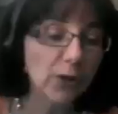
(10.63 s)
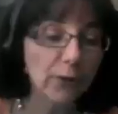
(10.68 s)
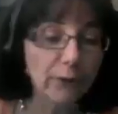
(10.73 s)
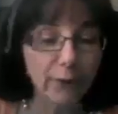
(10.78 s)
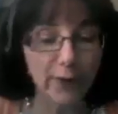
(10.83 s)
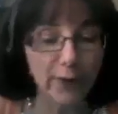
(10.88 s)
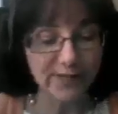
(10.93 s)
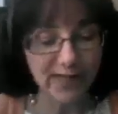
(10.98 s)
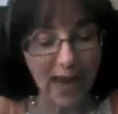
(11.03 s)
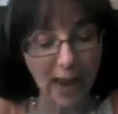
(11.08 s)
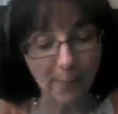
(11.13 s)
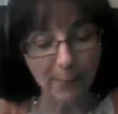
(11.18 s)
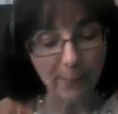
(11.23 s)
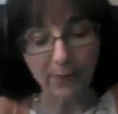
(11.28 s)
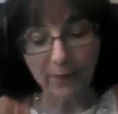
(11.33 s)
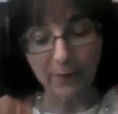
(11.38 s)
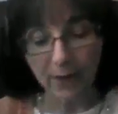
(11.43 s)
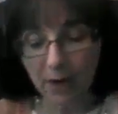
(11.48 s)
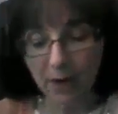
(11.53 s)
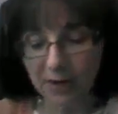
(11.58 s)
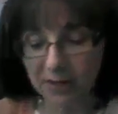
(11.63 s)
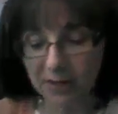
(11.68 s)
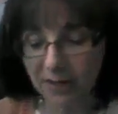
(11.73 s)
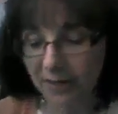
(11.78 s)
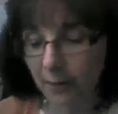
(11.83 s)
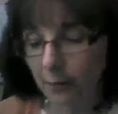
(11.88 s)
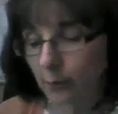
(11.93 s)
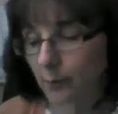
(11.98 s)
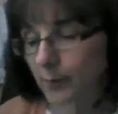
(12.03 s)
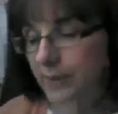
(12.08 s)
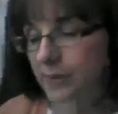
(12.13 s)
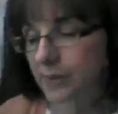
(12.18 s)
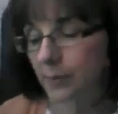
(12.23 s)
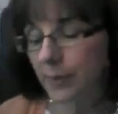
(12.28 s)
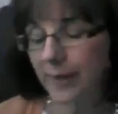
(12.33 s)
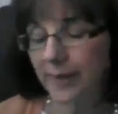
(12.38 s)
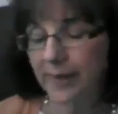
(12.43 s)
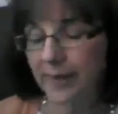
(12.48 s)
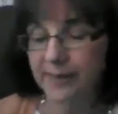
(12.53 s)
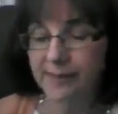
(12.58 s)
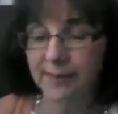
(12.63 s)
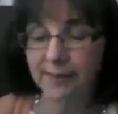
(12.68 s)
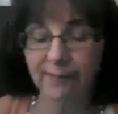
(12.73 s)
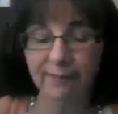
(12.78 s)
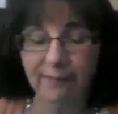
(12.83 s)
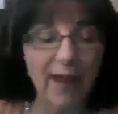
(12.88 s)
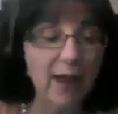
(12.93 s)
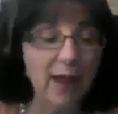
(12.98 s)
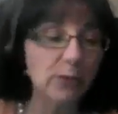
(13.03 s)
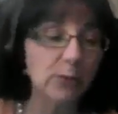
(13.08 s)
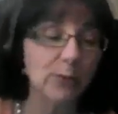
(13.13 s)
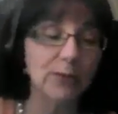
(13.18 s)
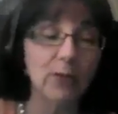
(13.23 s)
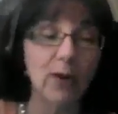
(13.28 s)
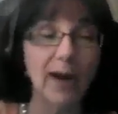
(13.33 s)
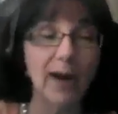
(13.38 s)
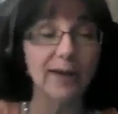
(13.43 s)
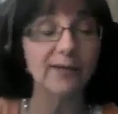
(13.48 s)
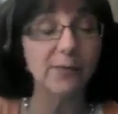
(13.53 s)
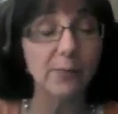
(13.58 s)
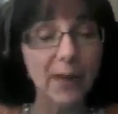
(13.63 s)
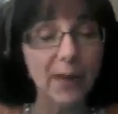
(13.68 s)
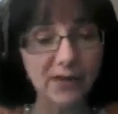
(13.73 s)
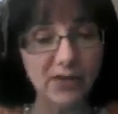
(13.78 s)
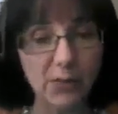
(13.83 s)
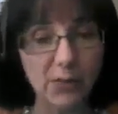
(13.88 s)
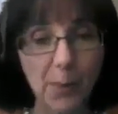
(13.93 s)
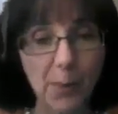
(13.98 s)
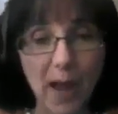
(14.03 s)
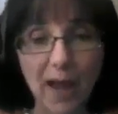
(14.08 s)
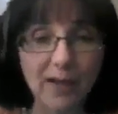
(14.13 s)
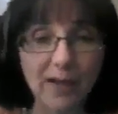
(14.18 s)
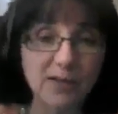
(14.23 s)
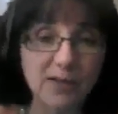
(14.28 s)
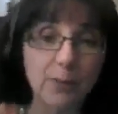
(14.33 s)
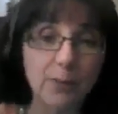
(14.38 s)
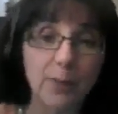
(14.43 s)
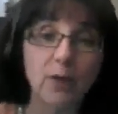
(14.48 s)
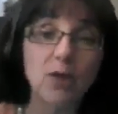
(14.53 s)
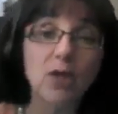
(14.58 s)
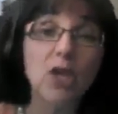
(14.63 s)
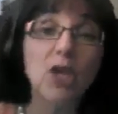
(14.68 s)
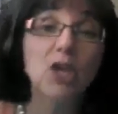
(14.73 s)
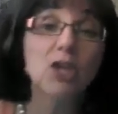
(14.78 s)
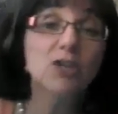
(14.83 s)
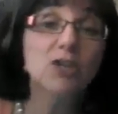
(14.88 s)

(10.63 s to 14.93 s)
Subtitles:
So for example, in our clinic, when we do AAC evals, we try as much as possible